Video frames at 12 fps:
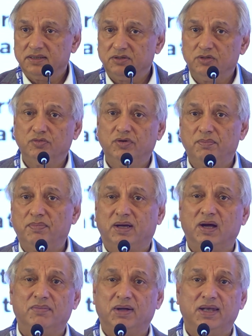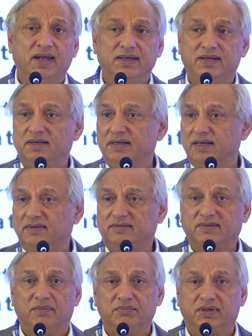You will become a lender at
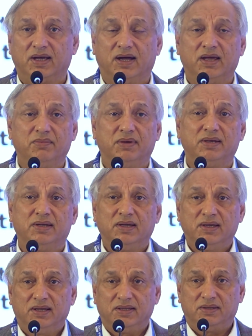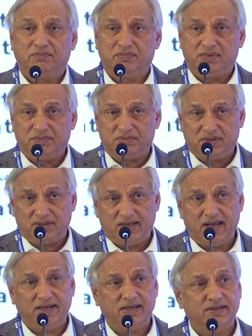some time, and the
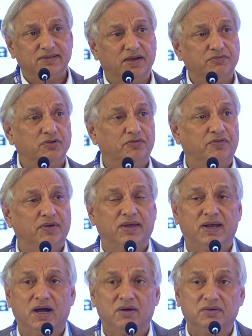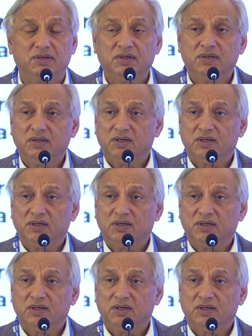lenders have to figure out